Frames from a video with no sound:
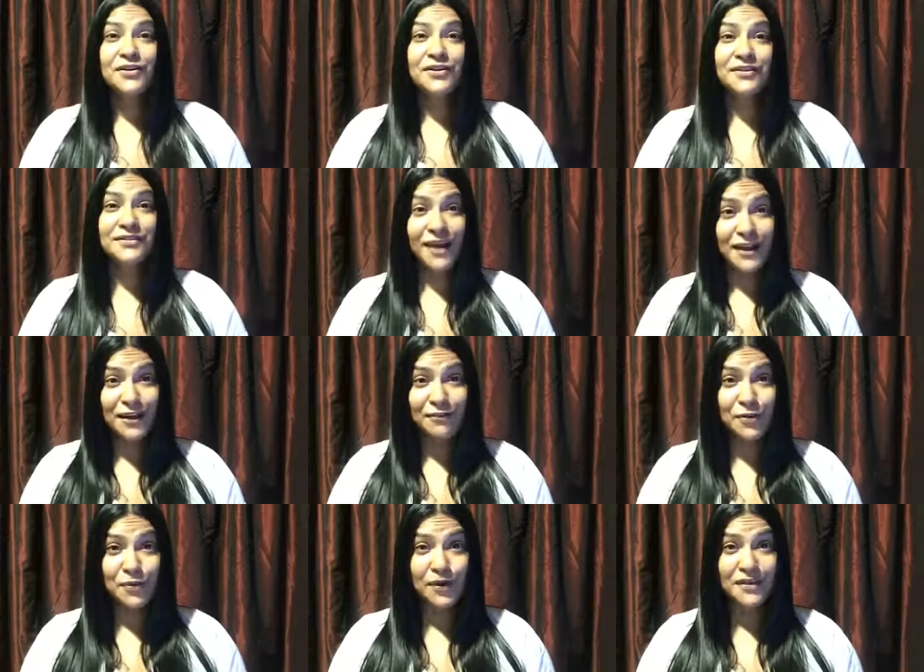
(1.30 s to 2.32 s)
Good night,
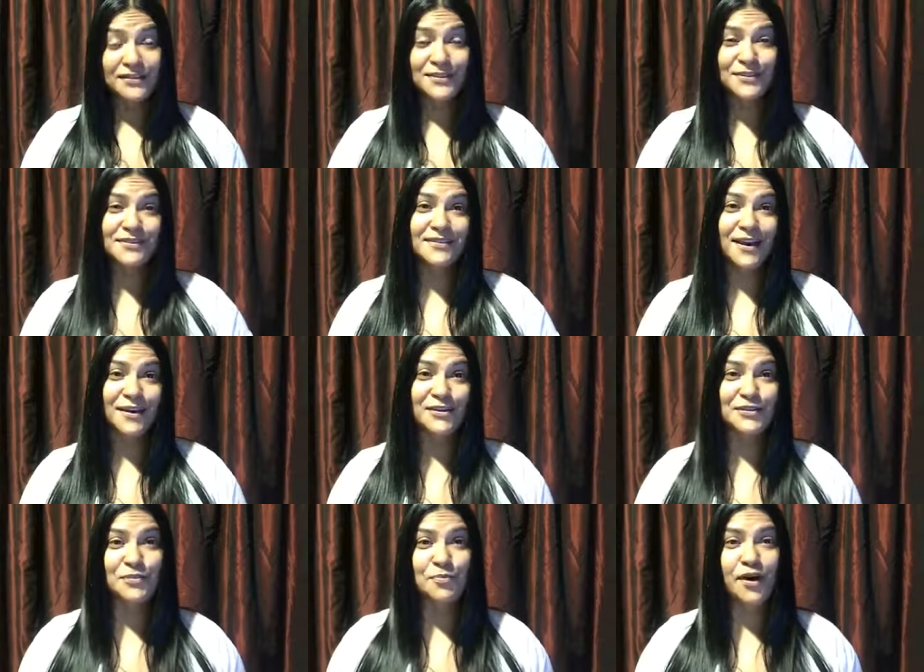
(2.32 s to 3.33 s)
everyone. This is Nadia
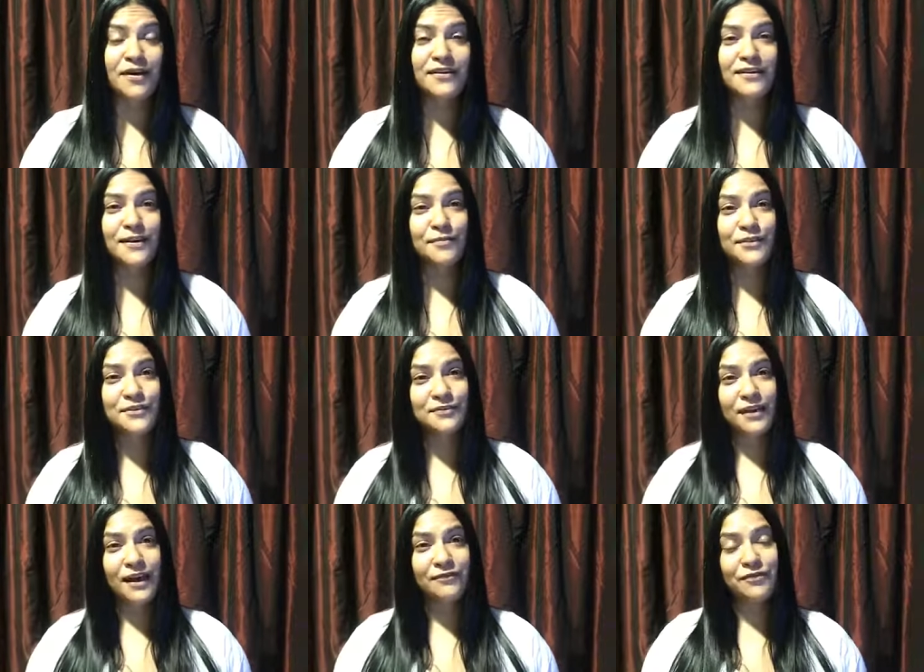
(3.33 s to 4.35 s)
Subratie coming to you
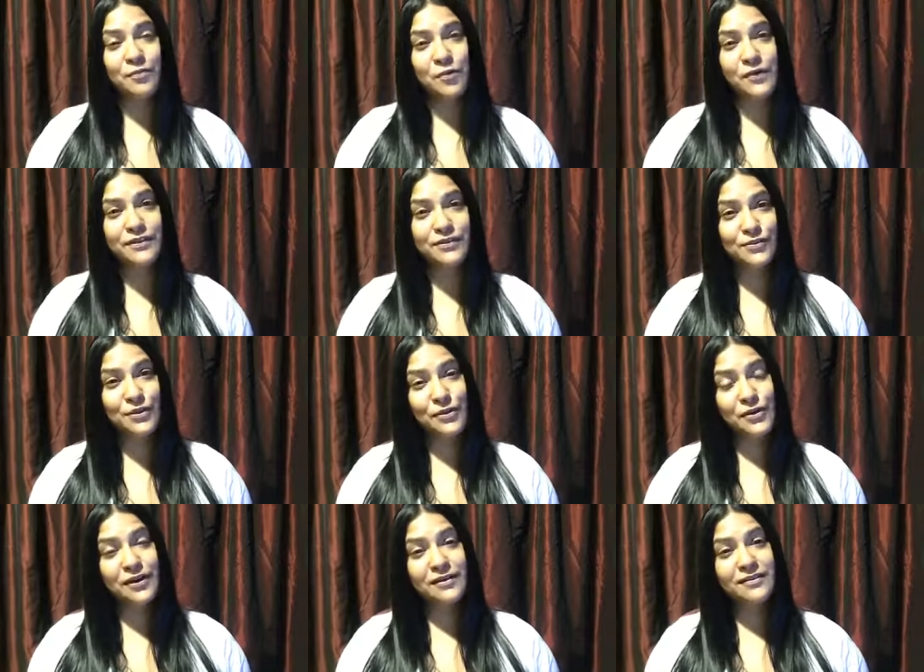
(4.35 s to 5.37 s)
live from Queens, New
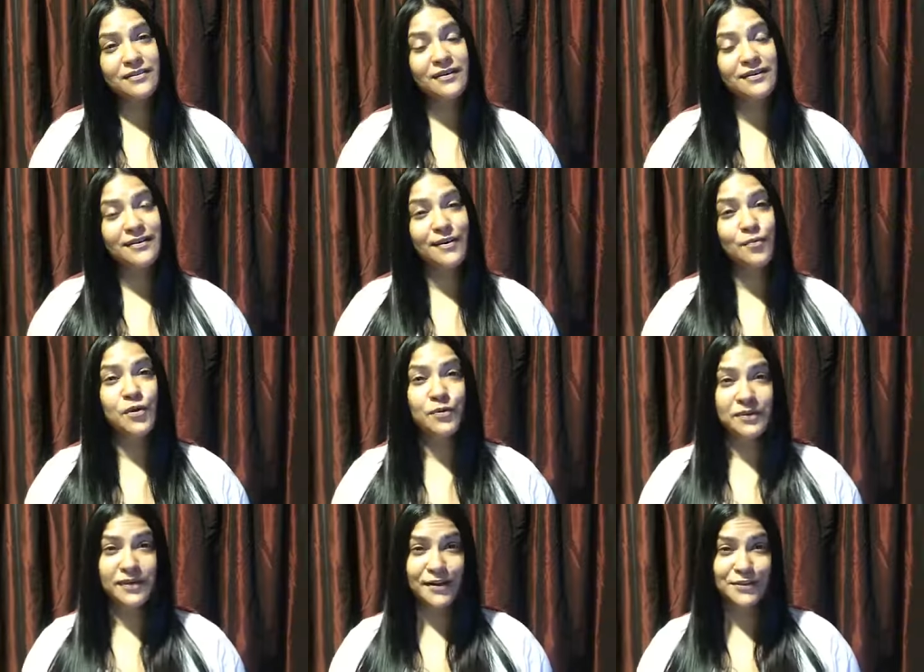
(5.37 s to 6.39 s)
York at uh,
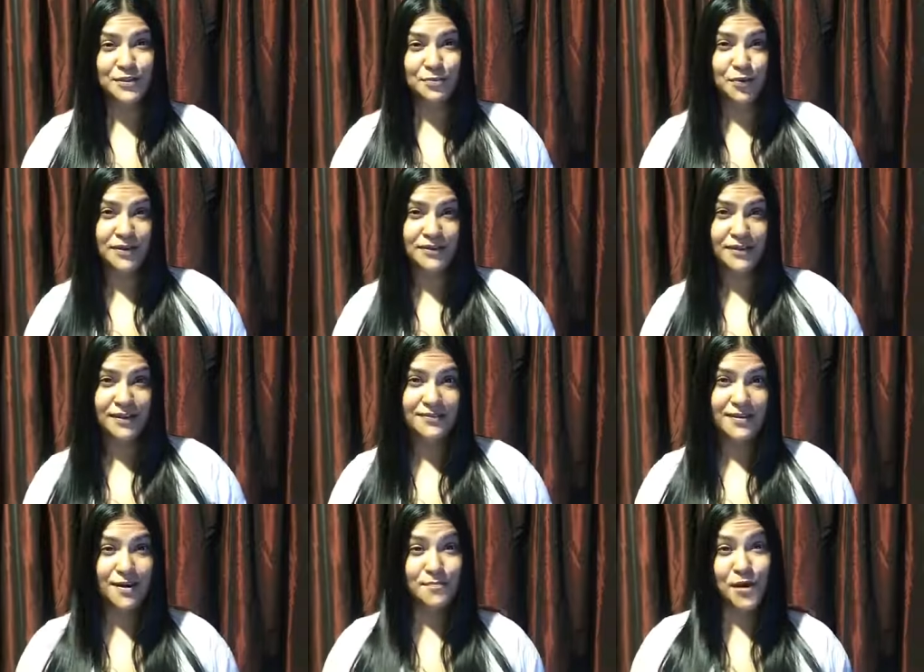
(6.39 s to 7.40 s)

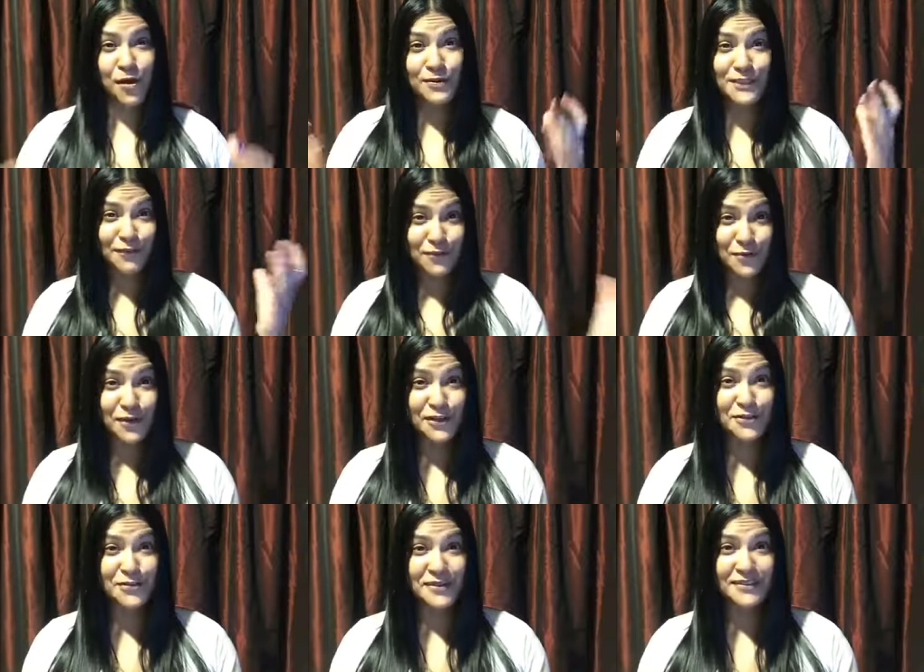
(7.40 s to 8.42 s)
winwoodnadiasabrati.com. How is everyone
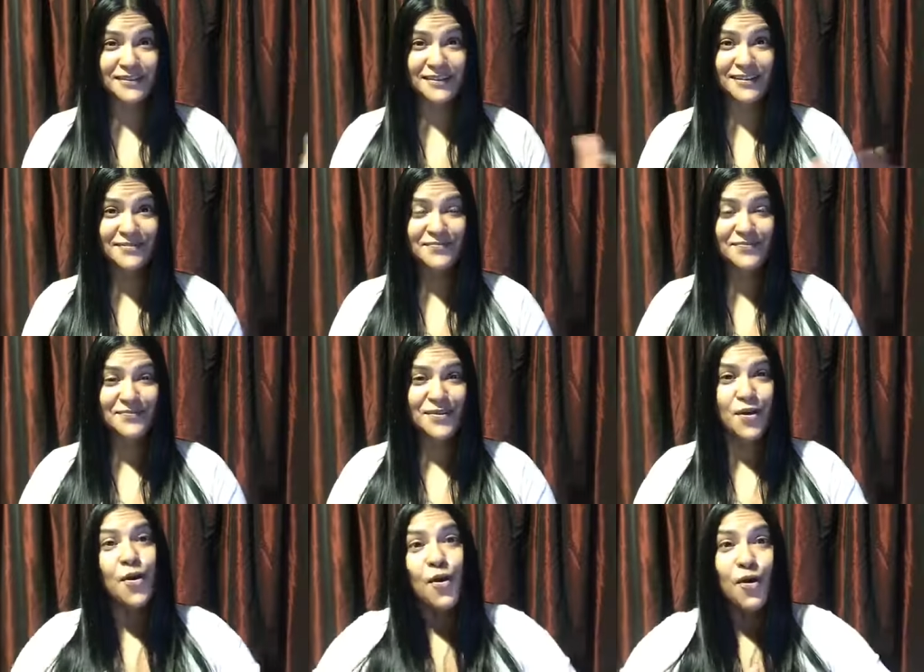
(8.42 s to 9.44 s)
doing today?
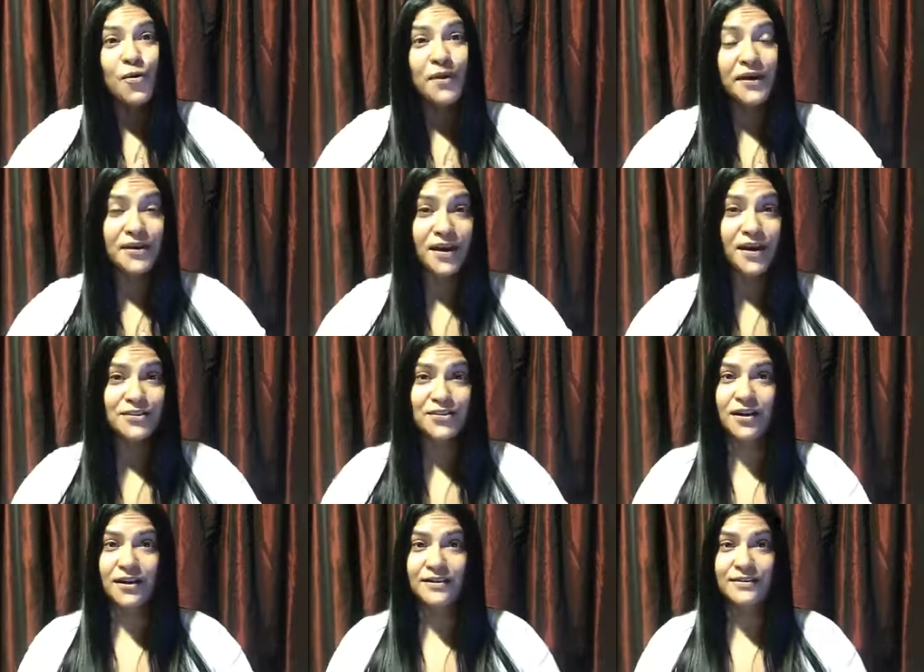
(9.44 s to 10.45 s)
Oh my gosh,
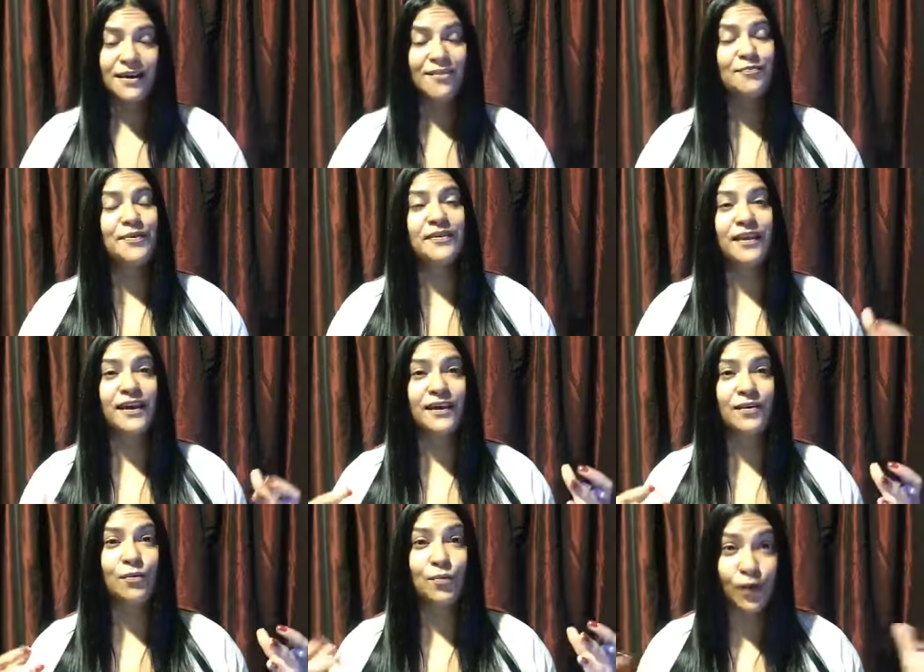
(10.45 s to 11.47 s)
guys. I've been like
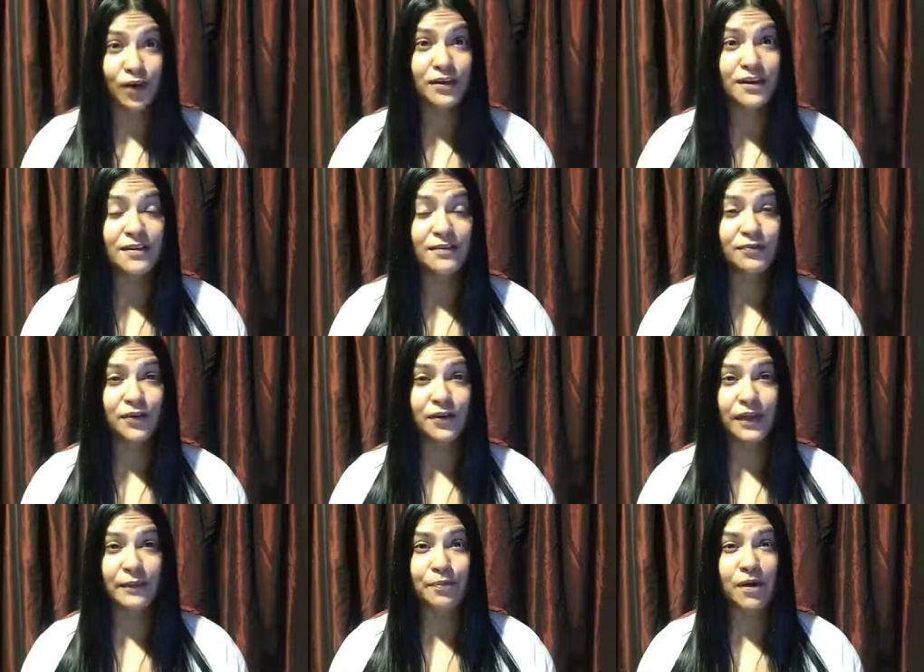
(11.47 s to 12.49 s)
working for
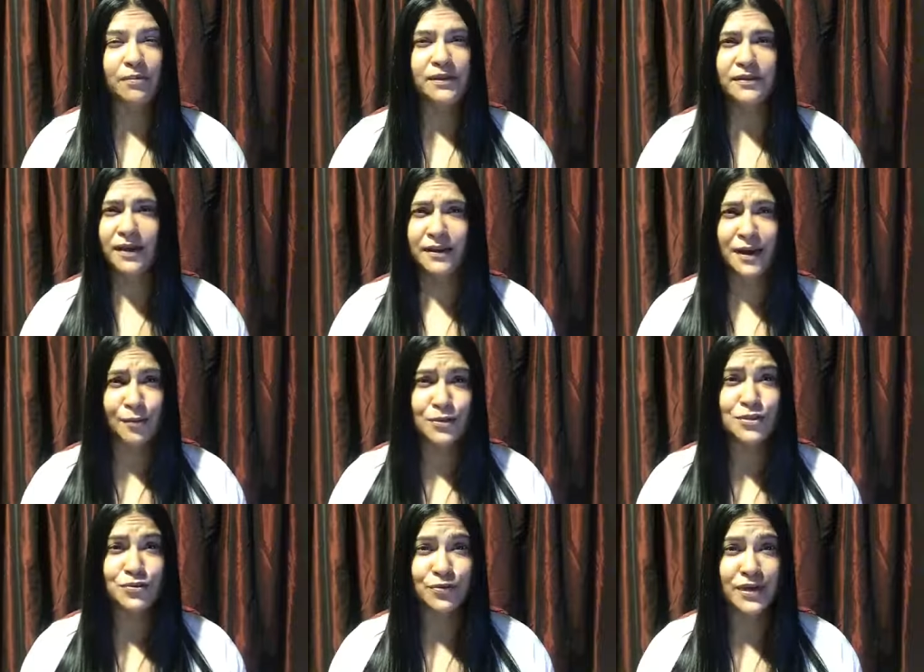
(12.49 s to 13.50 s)
like probably nine hours
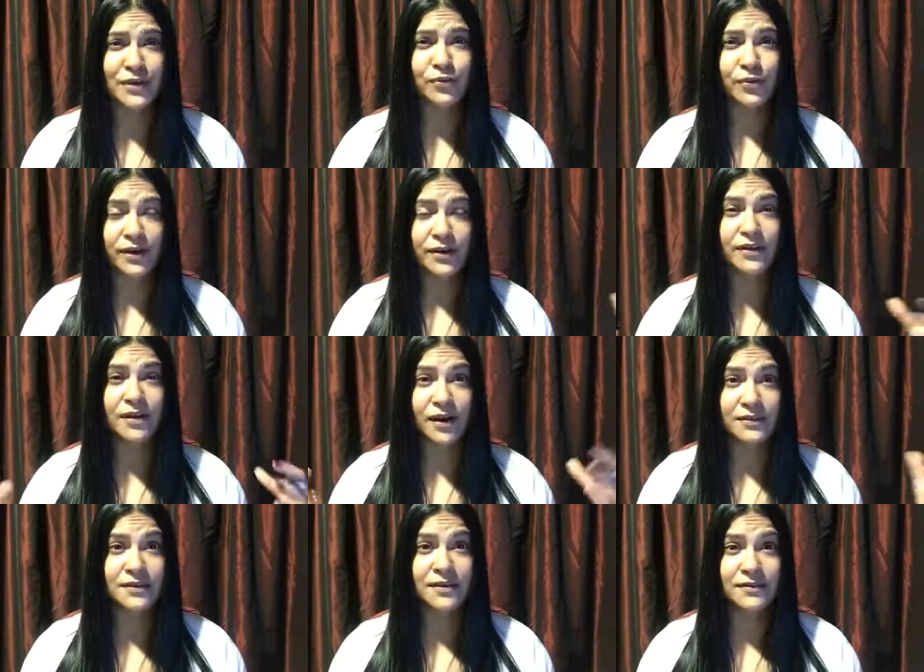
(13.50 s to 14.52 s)
straight creating
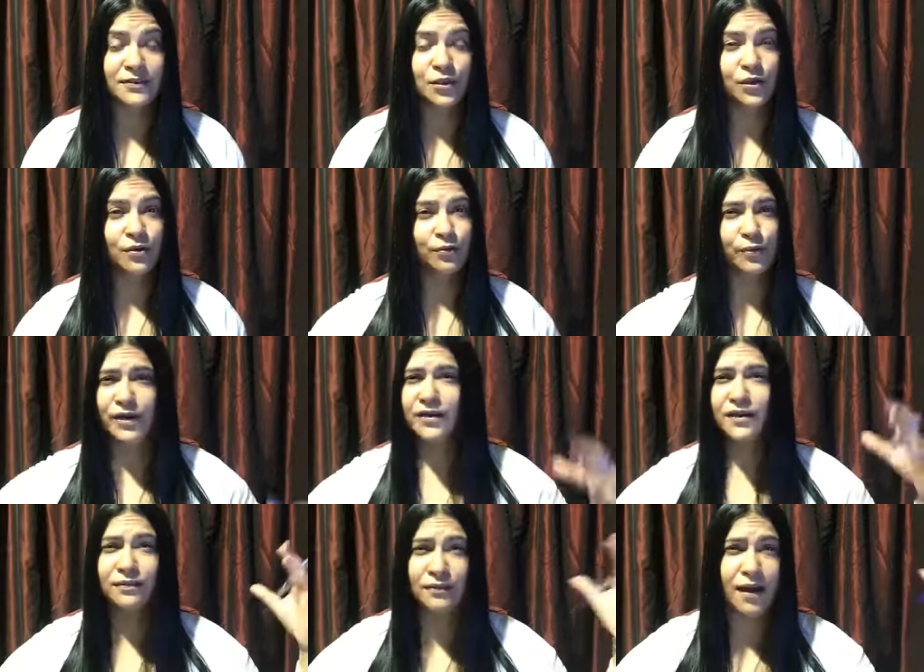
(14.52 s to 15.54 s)
content, you know, creating a
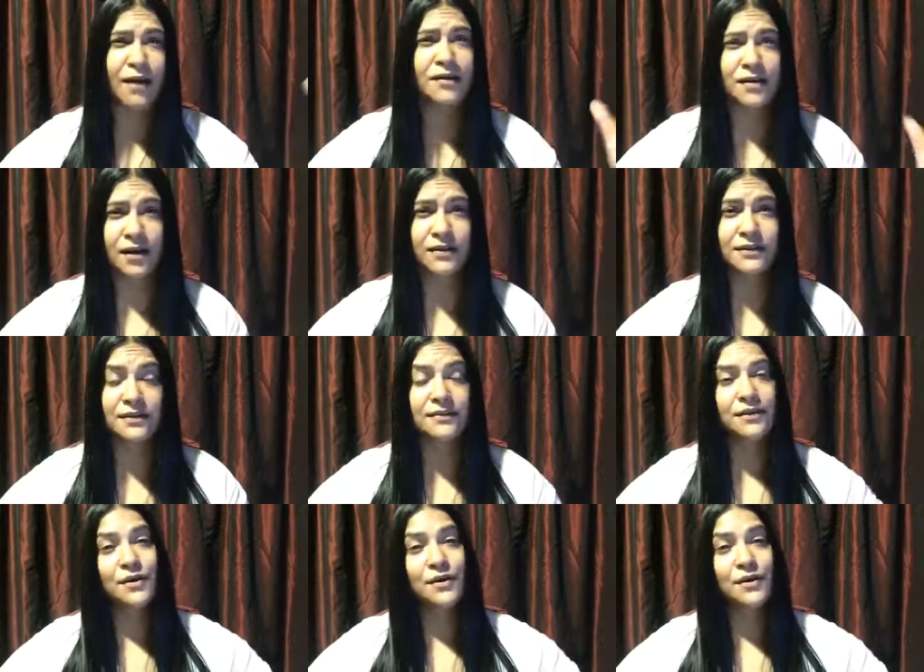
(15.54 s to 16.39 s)
lot of content